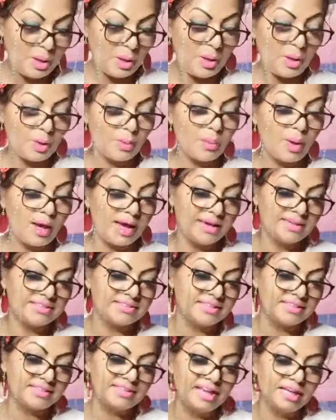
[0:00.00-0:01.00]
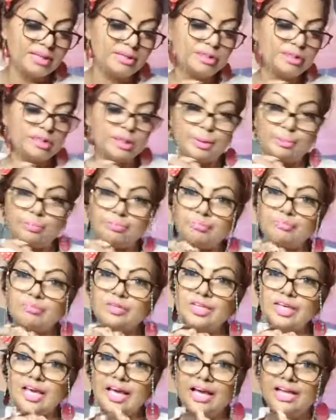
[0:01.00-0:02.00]
Why I said that? See,
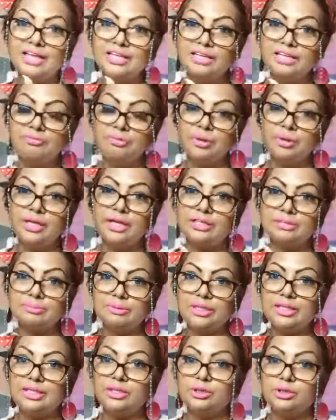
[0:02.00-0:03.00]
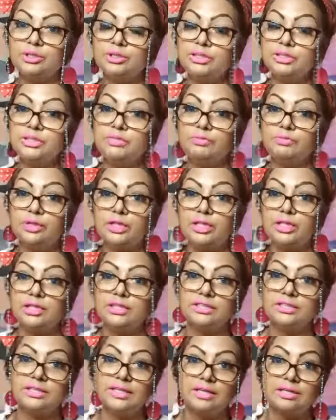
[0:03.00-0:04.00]
I'll give you an explanation. See if you can
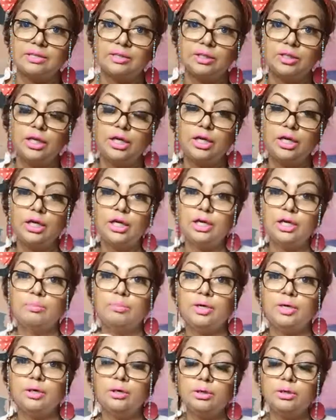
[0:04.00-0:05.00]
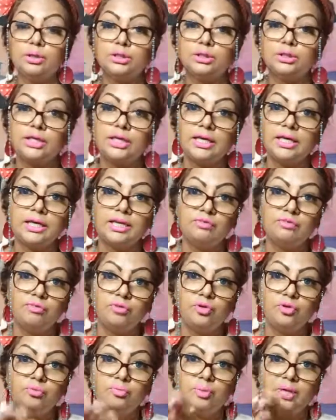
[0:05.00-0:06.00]
understand. Because if
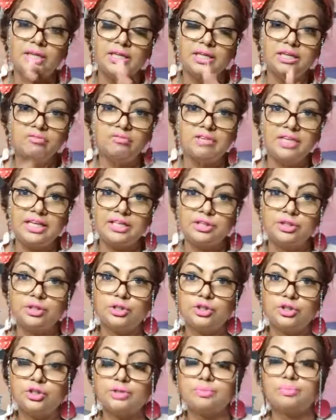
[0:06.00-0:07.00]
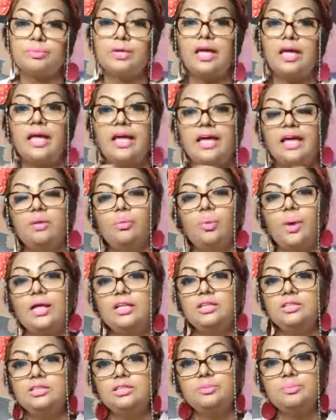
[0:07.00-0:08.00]
you've been in a relationship, and
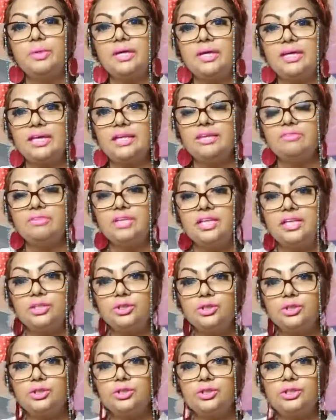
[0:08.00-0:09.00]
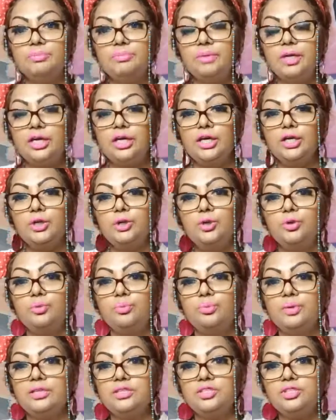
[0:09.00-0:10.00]
whilst being in a relationship, you've
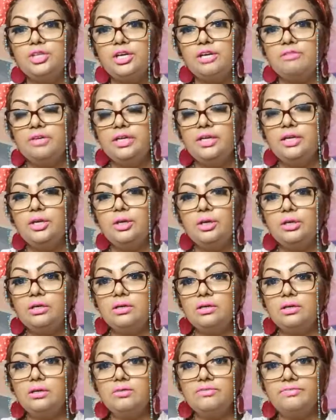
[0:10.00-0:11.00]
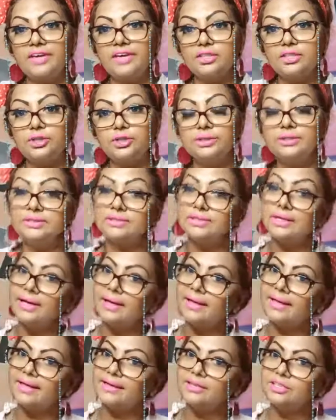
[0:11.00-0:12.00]
been sharing your affections
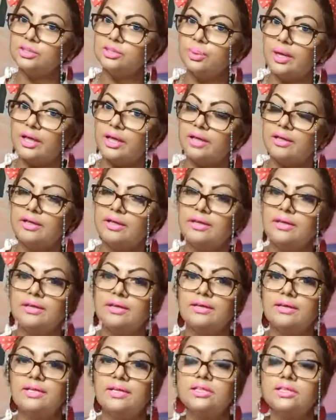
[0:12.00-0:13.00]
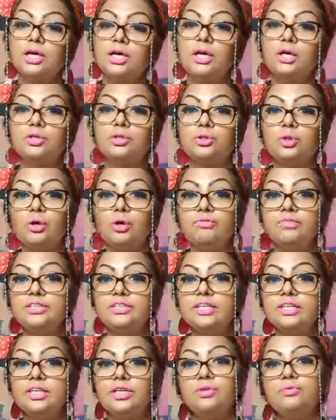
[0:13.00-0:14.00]
elsewhere. Yes, so
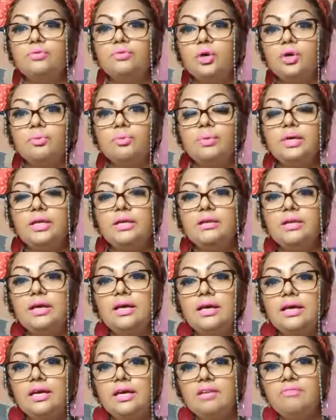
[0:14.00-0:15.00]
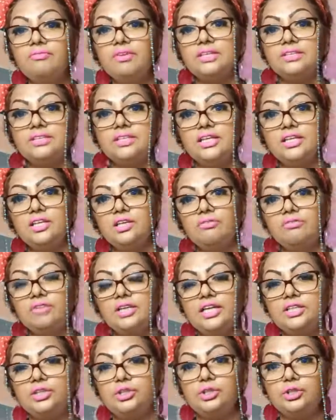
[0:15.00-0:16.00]
obviously you've not been investing in your
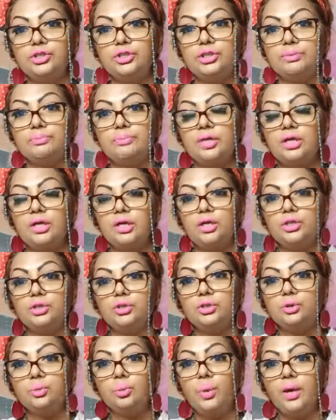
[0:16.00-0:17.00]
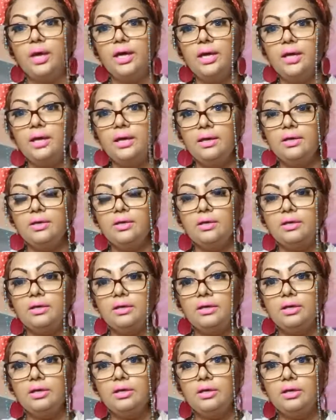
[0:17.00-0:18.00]
relationship. So where
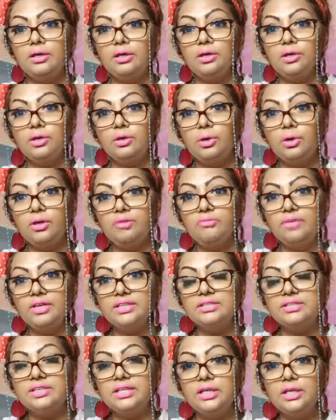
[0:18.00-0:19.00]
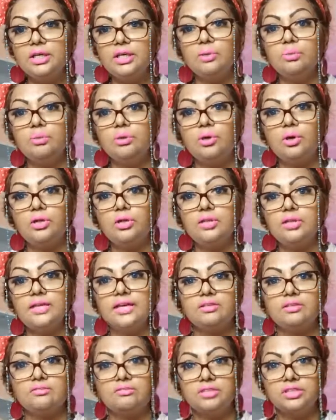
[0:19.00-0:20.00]
you're not investing, you will not
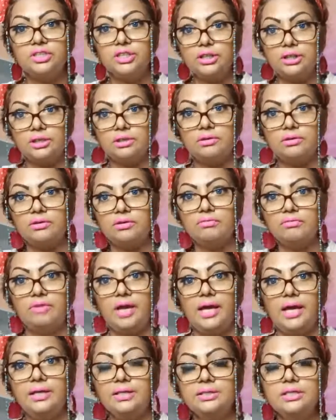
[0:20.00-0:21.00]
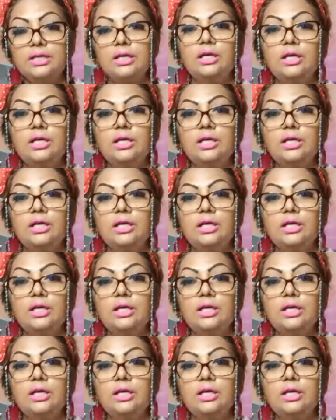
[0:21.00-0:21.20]
get a return, right?